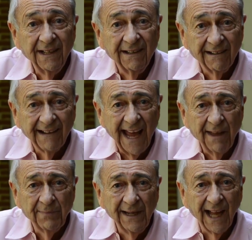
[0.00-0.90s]
There
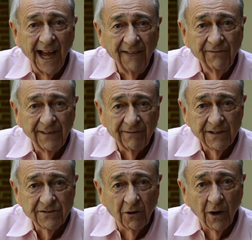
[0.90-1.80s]
can't be life if
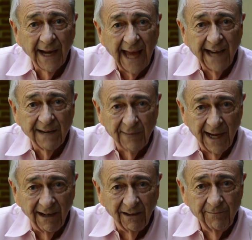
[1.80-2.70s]
there's no organic
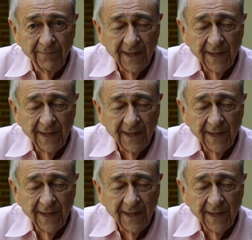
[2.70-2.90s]
matter.